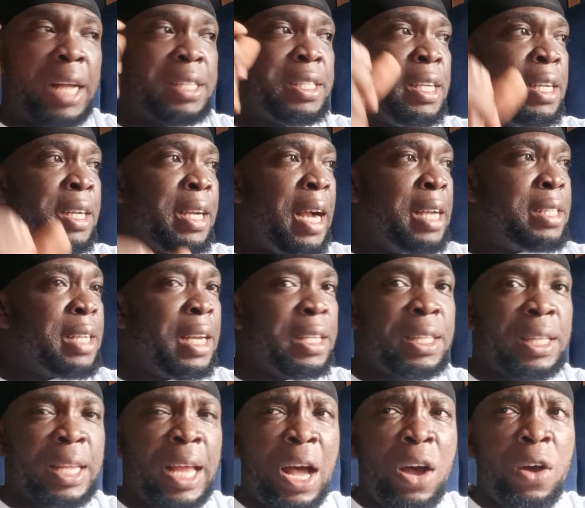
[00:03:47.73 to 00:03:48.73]
I think as
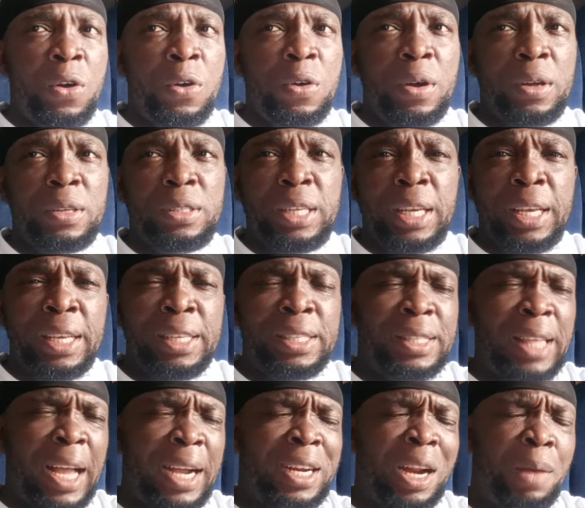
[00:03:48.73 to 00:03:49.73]
at now, the
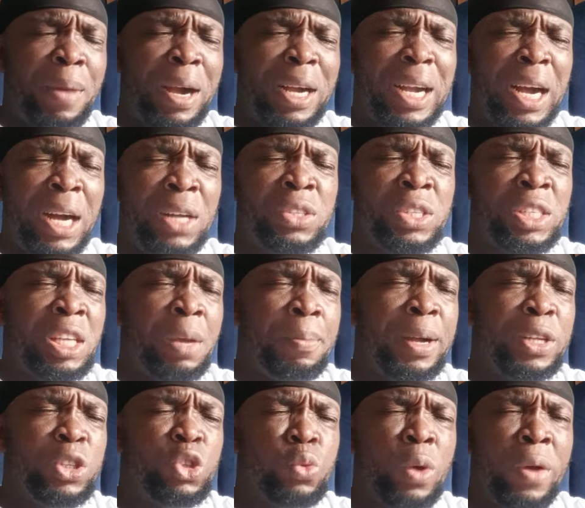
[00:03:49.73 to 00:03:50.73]
Instagram account is
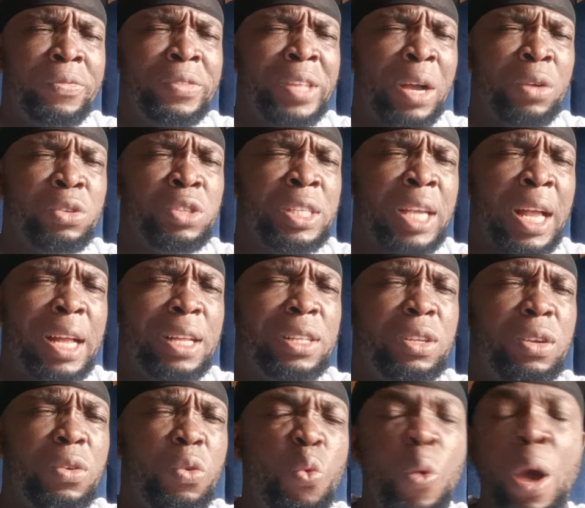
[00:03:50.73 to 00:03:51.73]
about
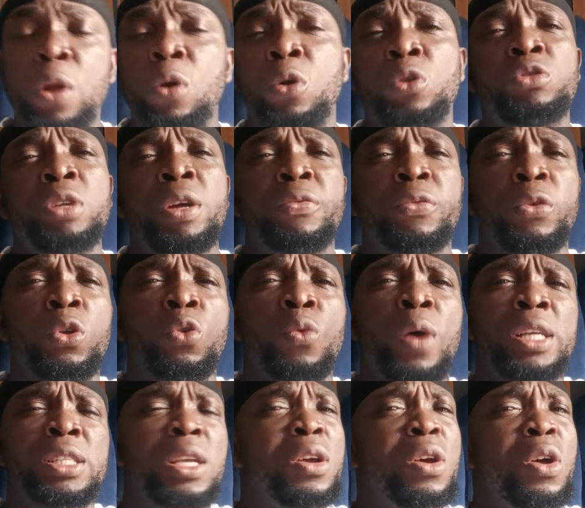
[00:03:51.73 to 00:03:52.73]
12,100
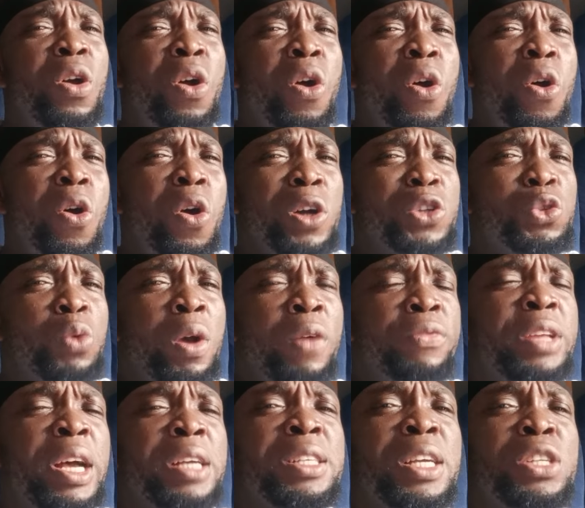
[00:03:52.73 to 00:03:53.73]
followers or
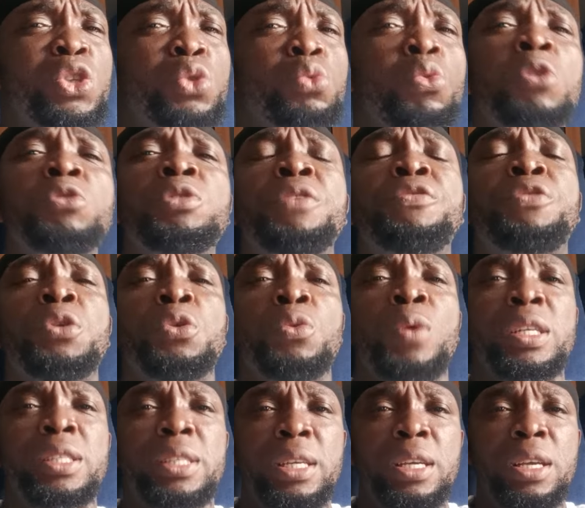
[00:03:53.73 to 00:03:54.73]
12,200
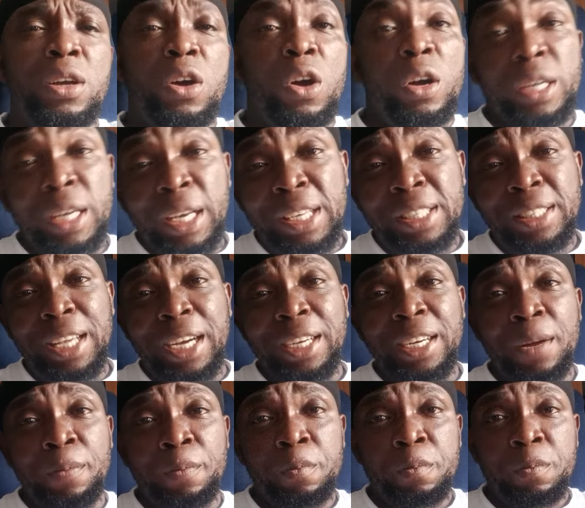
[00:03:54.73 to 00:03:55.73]
followers on the
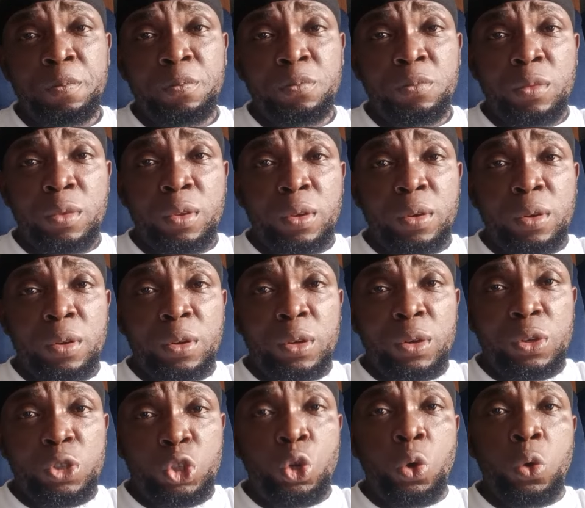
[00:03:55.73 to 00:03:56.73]
Instagram
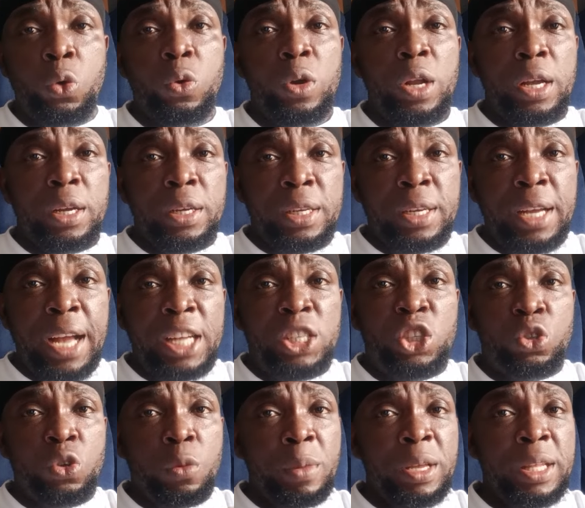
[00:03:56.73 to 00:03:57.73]
so
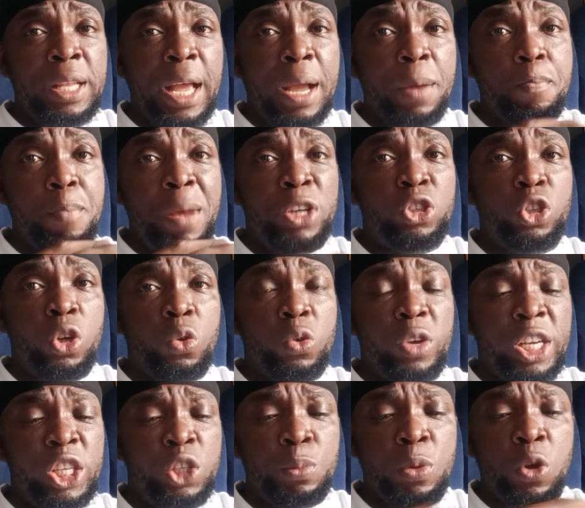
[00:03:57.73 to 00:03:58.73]
get to me there make sure
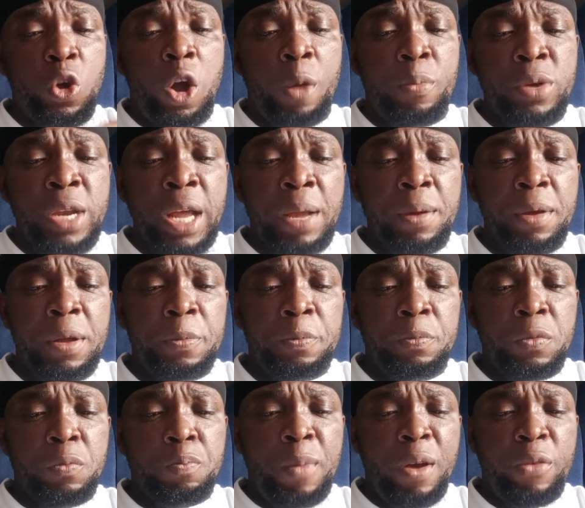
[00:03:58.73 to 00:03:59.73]
you hit me up there
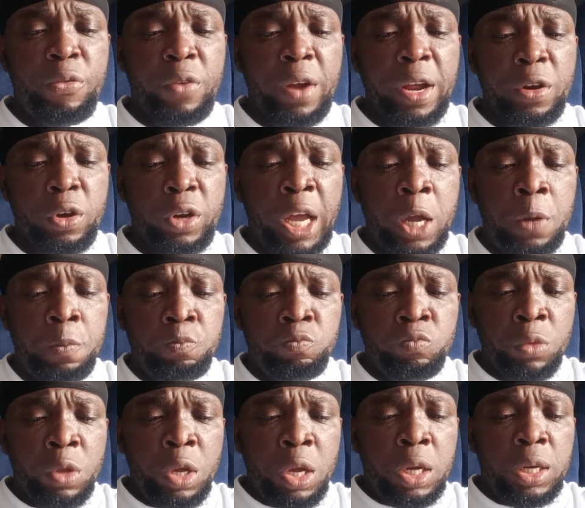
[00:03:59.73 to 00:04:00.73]
my friend okay
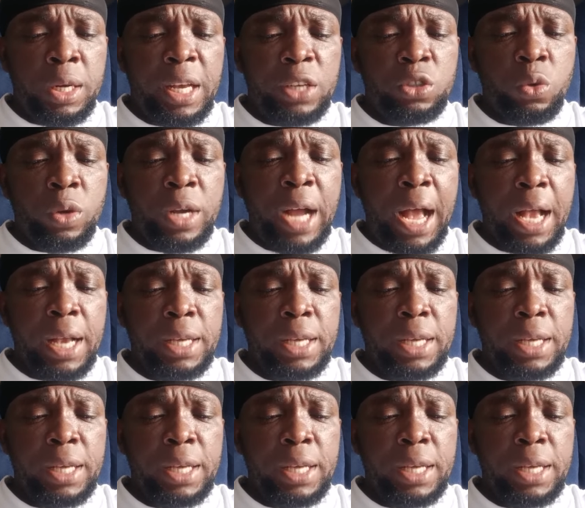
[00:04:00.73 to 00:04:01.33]
let's go